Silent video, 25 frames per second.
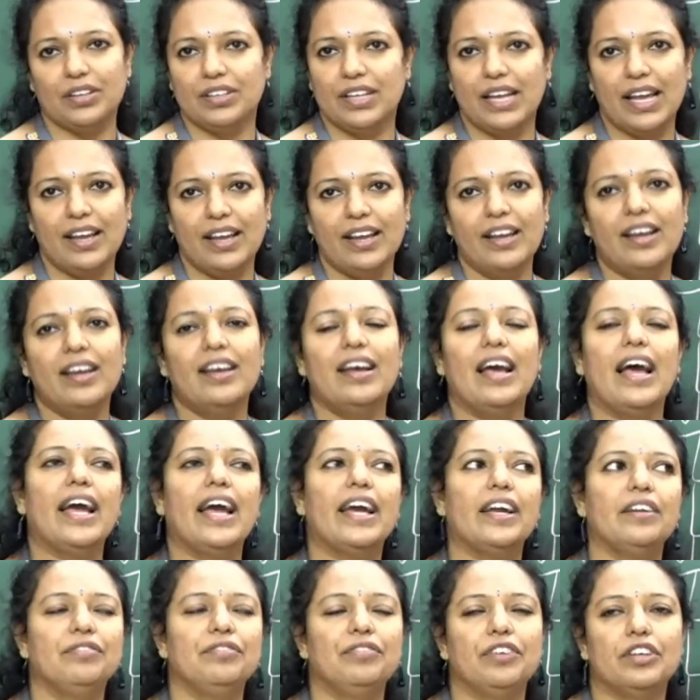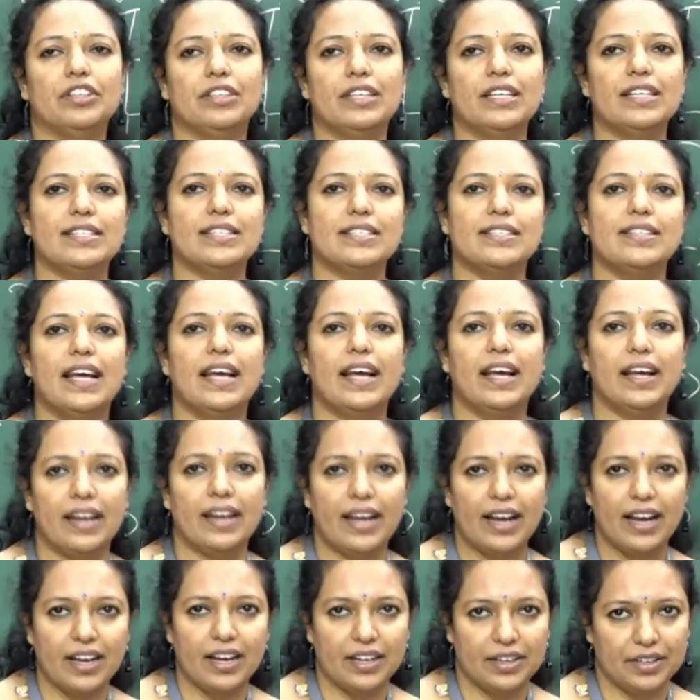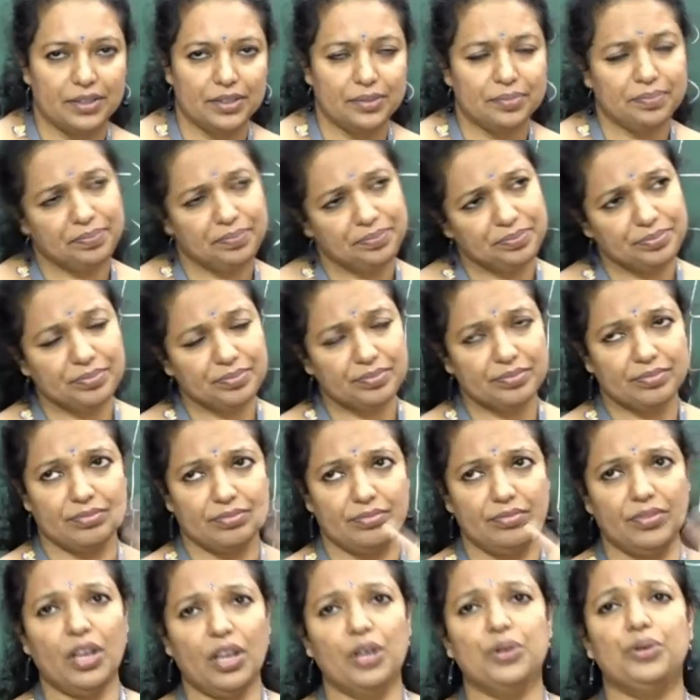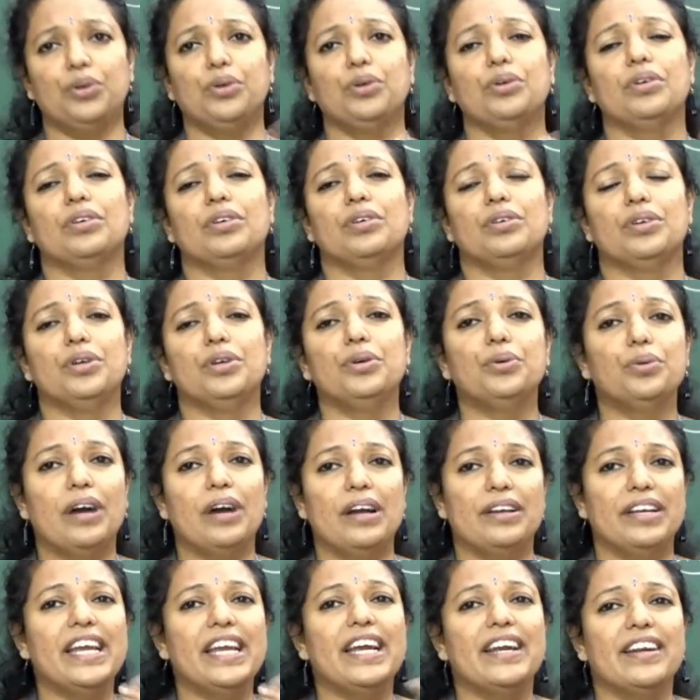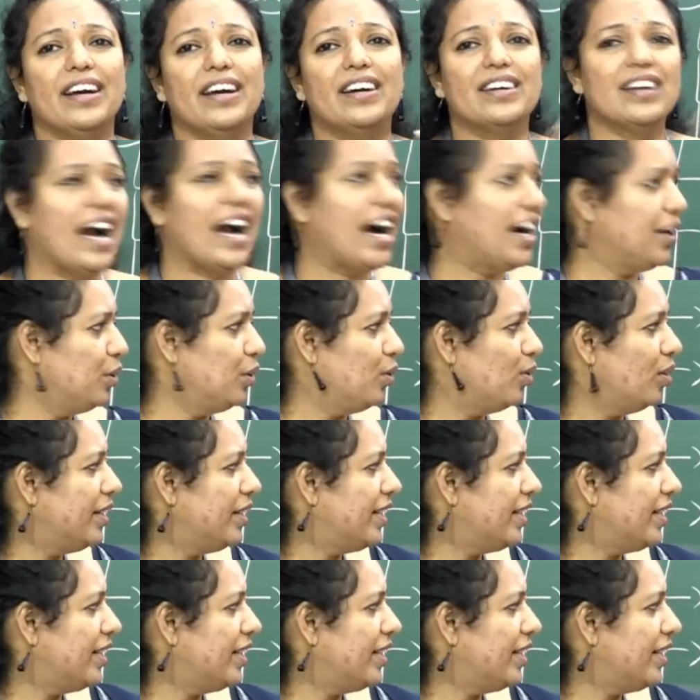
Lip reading: Okay, and for this there are you need a card